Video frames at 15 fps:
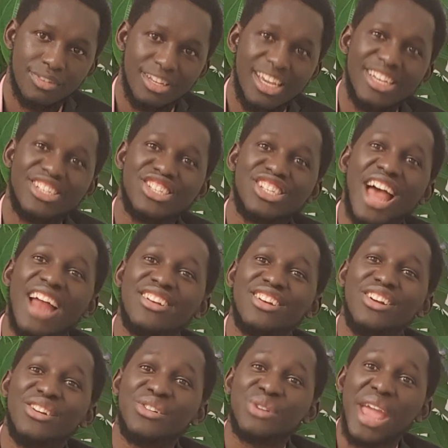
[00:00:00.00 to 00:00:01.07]
It started
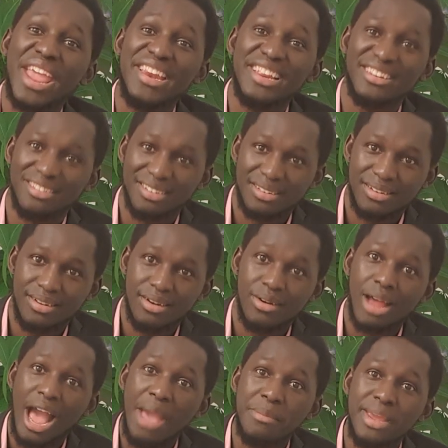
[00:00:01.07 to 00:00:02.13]
raining.
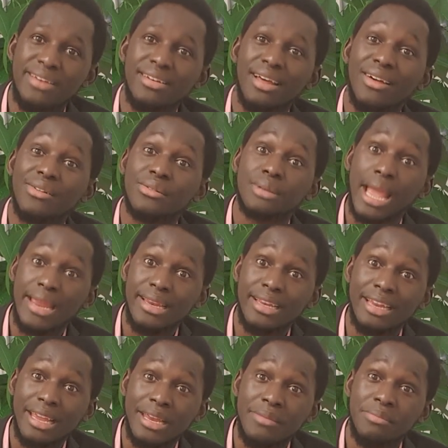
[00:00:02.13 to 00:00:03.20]
I mean
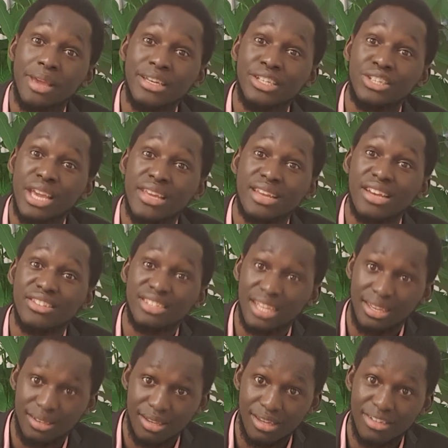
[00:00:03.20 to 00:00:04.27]
raining in Mediterranean
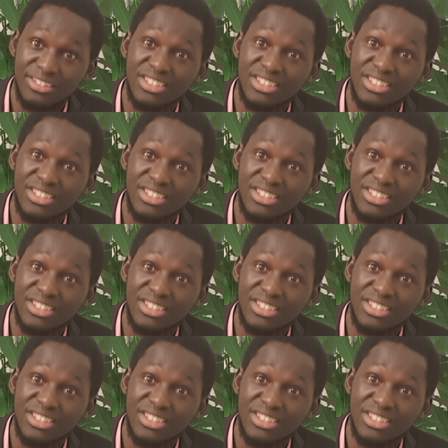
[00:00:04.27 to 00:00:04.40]
Sea.